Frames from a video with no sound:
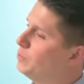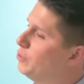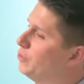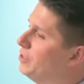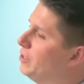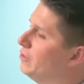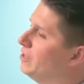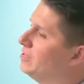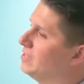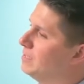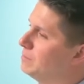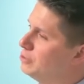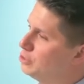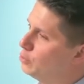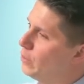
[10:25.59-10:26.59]
you don't hear
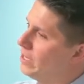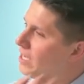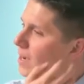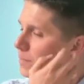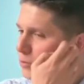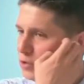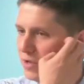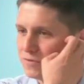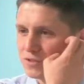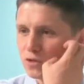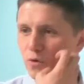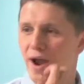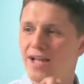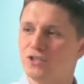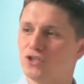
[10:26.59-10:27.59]
anything, but you wake up and you have
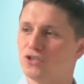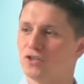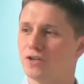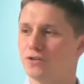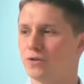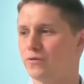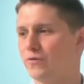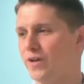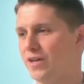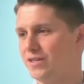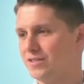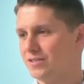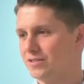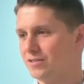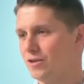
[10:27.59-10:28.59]
scratches on your
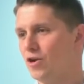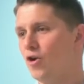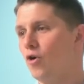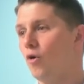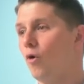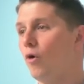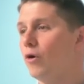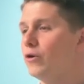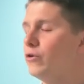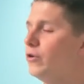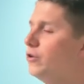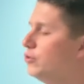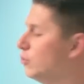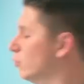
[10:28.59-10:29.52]
face. Or you're in